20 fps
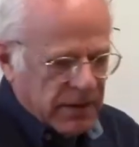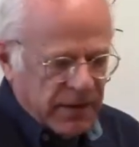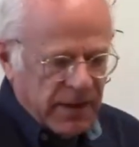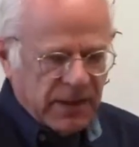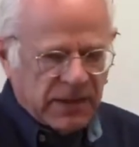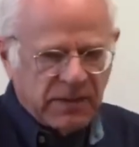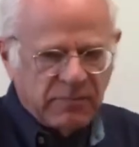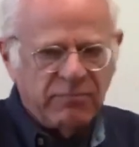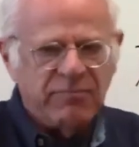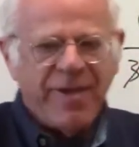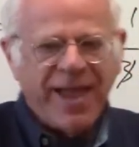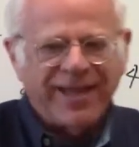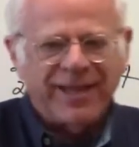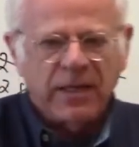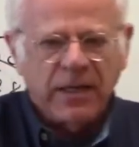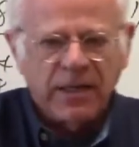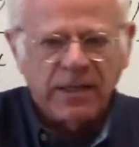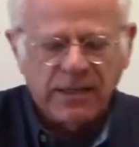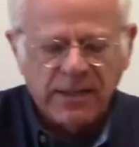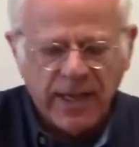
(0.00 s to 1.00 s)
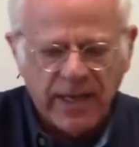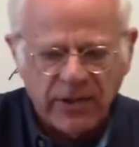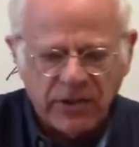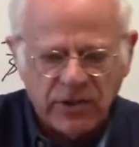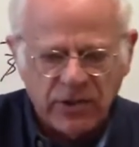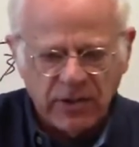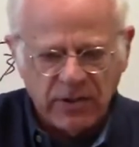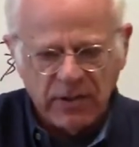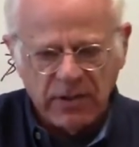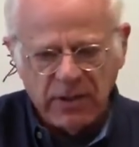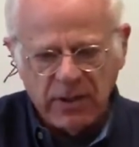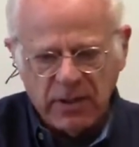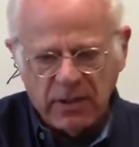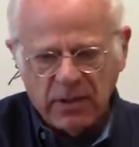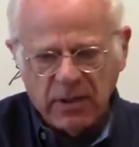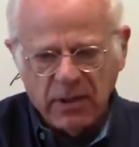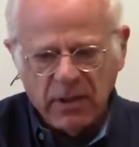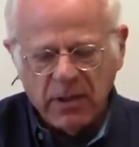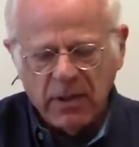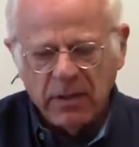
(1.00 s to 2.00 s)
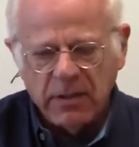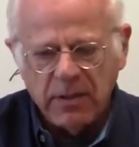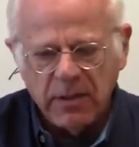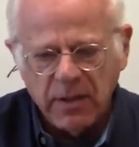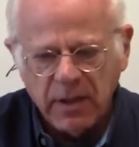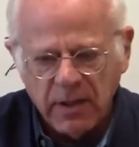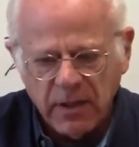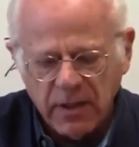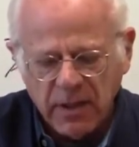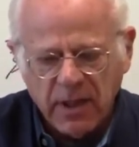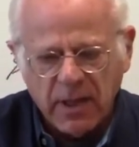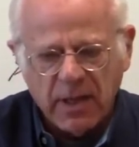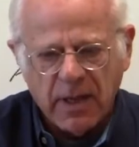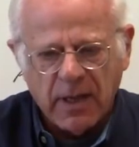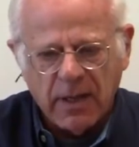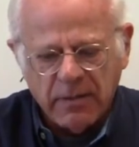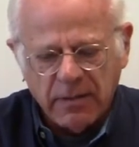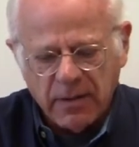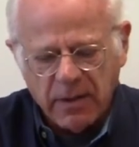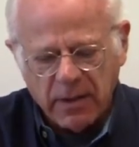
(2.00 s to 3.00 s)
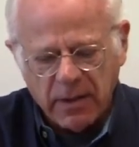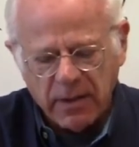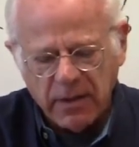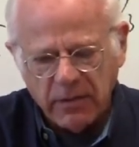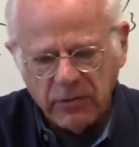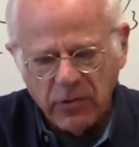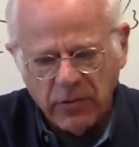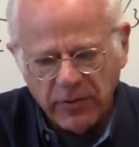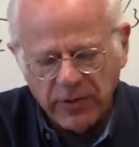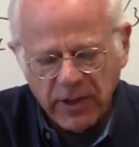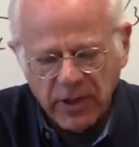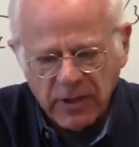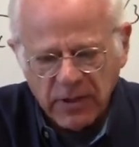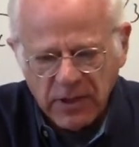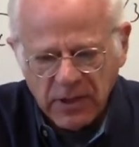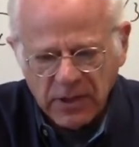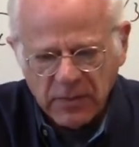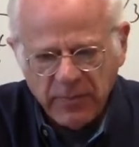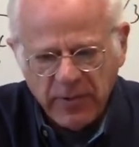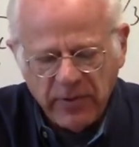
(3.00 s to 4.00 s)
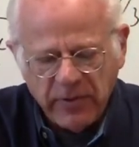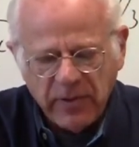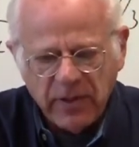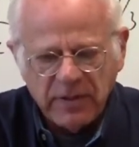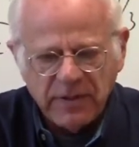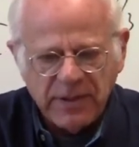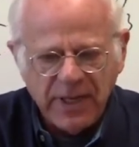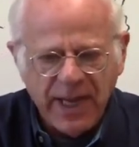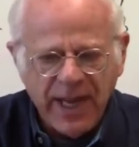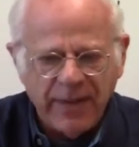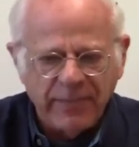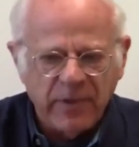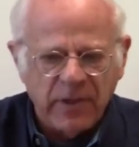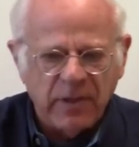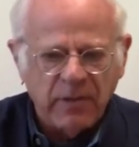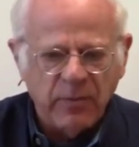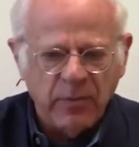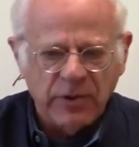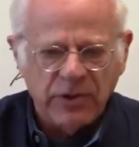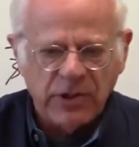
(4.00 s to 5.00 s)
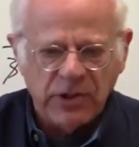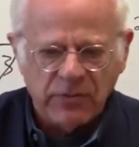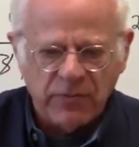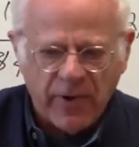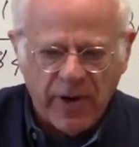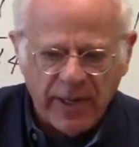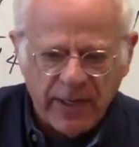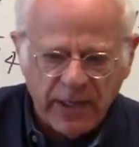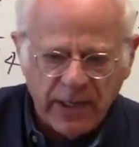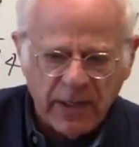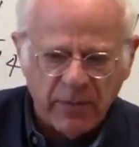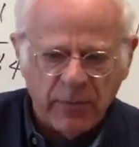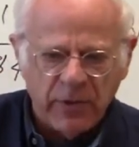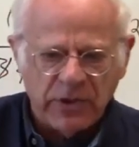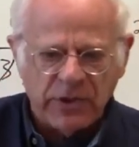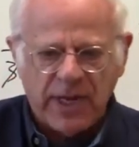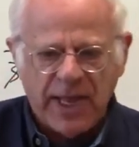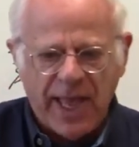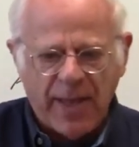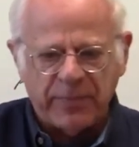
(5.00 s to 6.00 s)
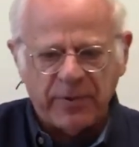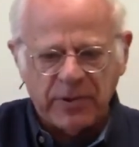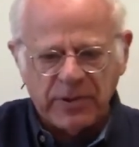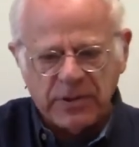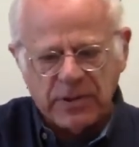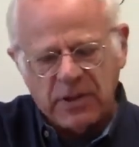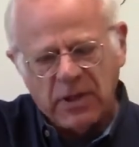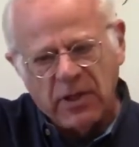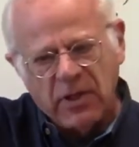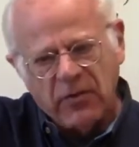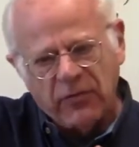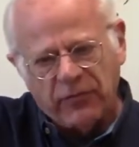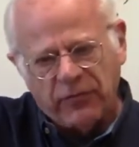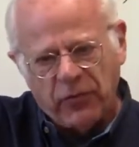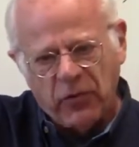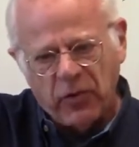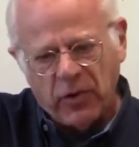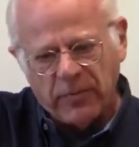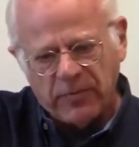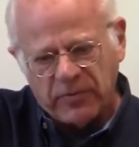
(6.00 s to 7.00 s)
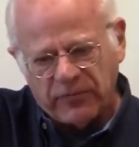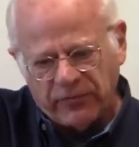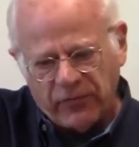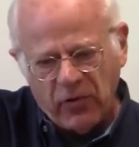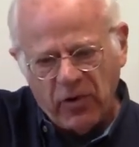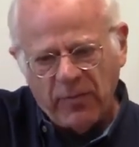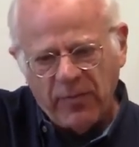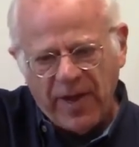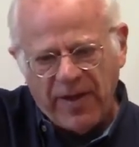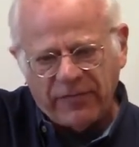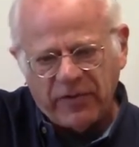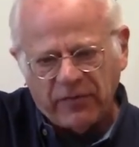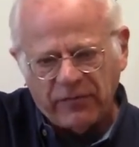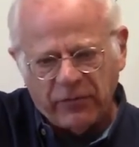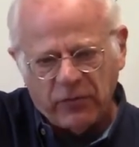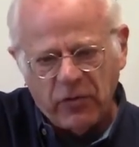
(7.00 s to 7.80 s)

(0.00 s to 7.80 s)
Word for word: this mechanization, the The, uh, uh, during the, this period of time that in which he's writing, in which capitalist firms, firm after